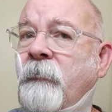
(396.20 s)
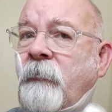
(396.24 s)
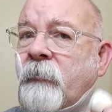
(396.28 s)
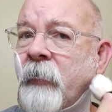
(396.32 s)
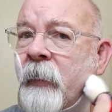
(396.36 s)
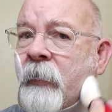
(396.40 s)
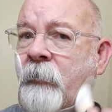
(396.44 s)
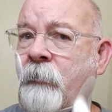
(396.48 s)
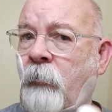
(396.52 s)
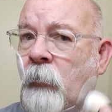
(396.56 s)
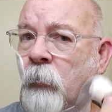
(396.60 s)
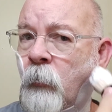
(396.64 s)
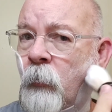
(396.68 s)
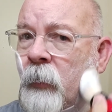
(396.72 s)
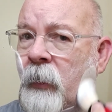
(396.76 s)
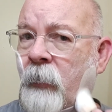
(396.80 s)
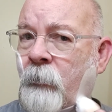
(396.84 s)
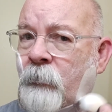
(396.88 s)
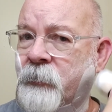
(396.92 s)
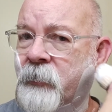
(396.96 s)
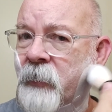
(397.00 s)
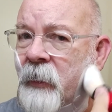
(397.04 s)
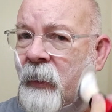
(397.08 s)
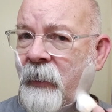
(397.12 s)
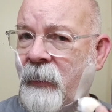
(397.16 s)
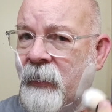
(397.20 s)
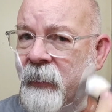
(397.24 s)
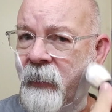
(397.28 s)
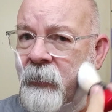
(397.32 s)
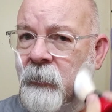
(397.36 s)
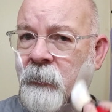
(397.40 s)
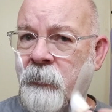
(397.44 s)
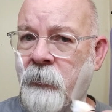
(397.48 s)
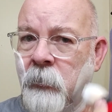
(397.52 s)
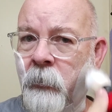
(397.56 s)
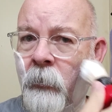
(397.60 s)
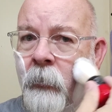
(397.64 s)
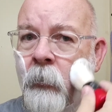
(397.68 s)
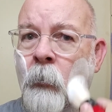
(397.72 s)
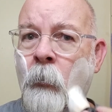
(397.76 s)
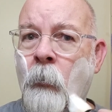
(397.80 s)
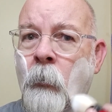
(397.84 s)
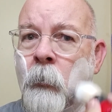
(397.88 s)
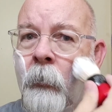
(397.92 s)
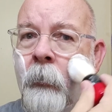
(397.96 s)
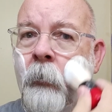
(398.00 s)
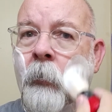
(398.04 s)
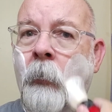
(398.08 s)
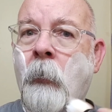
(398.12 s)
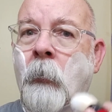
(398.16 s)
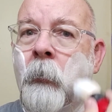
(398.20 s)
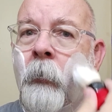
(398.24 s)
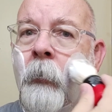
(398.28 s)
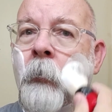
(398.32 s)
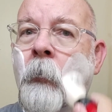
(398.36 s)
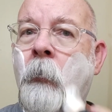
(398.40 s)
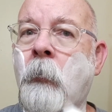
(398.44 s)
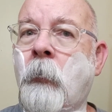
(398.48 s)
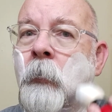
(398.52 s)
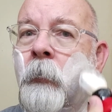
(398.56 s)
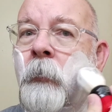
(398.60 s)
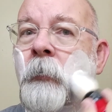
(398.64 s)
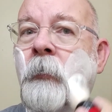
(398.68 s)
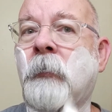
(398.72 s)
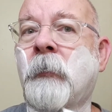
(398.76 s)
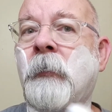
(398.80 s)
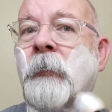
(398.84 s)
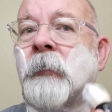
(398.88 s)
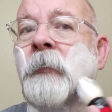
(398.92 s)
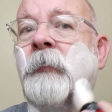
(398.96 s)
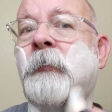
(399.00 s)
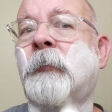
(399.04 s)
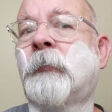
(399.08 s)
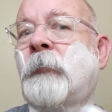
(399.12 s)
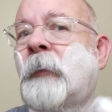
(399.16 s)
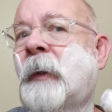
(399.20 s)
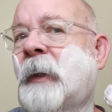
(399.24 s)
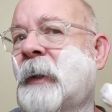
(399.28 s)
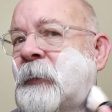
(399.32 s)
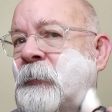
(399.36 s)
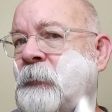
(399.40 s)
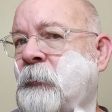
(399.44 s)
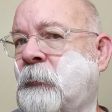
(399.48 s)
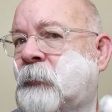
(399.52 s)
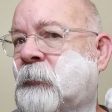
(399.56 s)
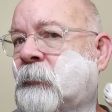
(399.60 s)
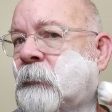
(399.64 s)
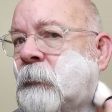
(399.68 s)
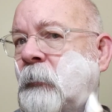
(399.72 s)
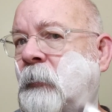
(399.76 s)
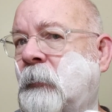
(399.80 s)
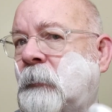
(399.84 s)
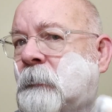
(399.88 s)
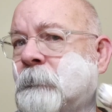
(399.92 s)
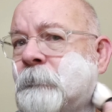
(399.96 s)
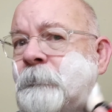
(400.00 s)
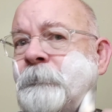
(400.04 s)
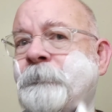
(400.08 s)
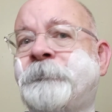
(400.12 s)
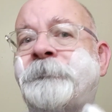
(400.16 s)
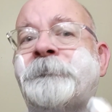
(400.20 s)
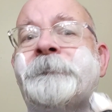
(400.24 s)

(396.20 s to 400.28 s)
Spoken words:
favorite website is to order razors from,